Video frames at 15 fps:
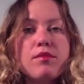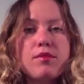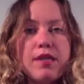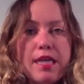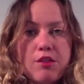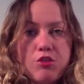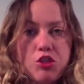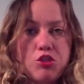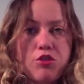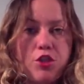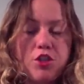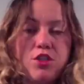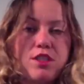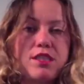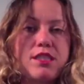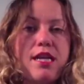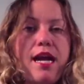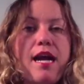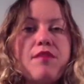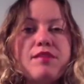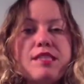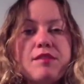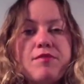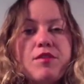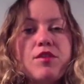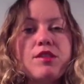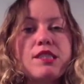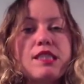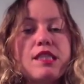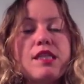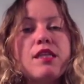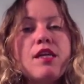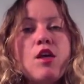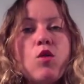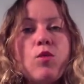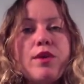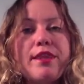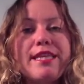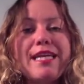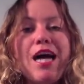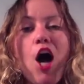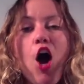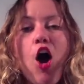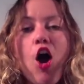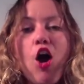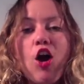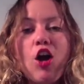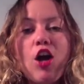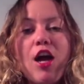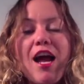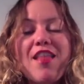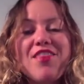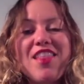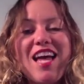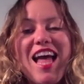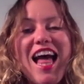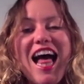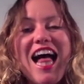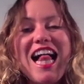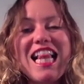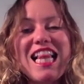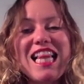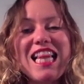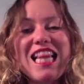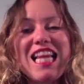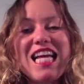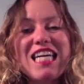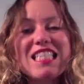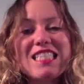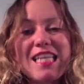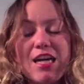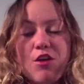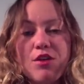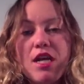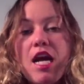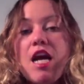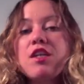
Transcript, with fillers: English learners have difficulty with the R and the L sound.